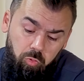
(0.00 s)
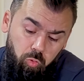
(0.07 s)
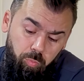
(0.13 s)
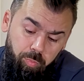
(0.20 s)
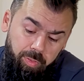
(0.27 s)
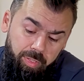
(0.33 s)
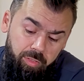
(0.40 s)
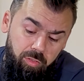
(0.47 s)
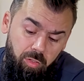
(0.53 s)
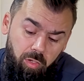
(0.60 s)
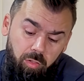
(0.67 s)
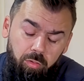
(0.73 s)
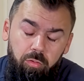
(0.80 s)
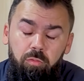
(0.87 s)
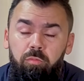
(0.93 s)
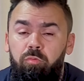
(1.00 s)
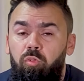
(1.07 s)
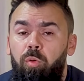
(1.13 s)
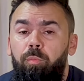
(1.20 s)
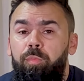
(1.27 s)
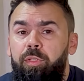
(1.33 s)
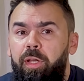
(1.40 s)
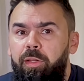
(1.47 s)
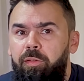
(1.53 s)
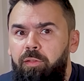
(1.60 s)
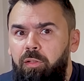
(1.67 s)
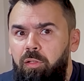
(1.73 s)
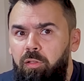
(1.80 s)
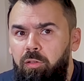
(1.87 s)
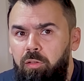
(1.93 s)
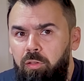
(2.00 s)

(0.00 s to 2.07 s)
play song from Tidal